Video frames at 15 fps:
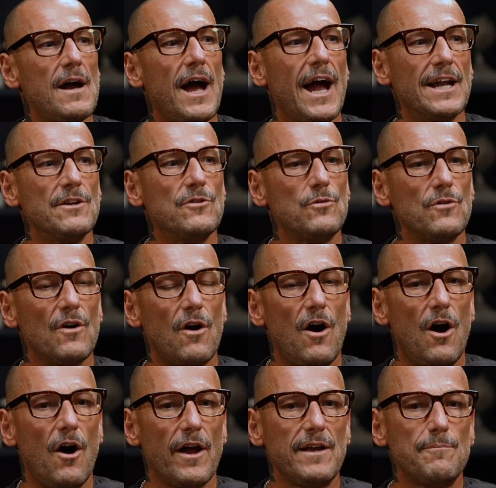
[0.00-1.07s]
And
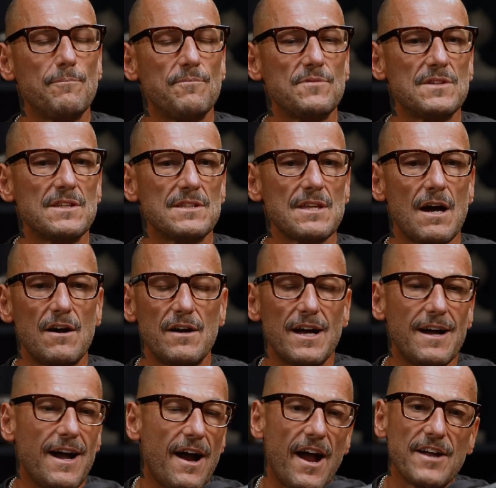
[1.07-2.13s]
I
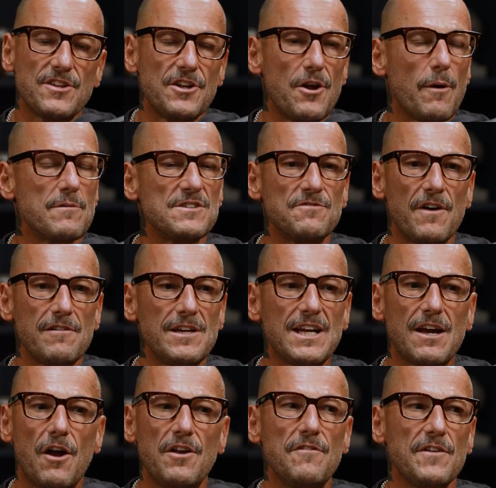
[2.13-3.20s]
I don't know, it was very
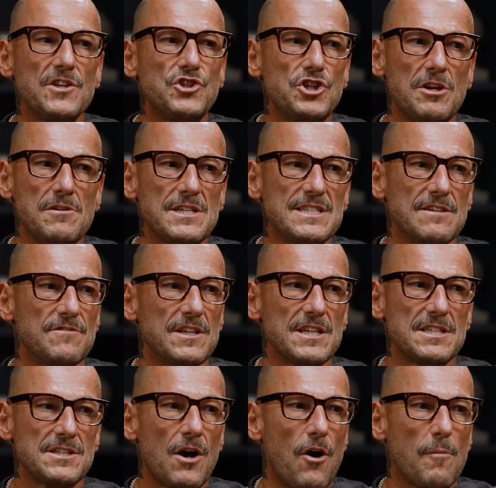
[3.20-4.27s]
kind of intuitive at
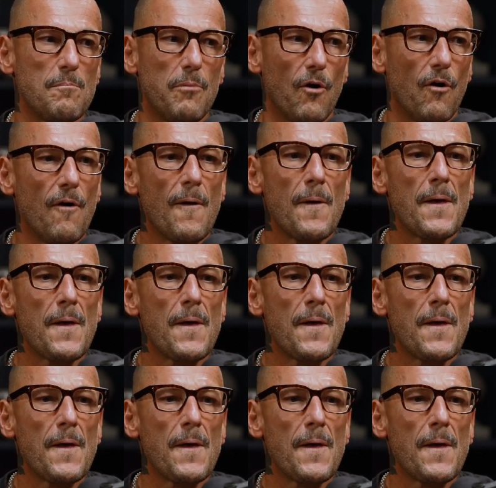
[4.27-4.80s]
the time, but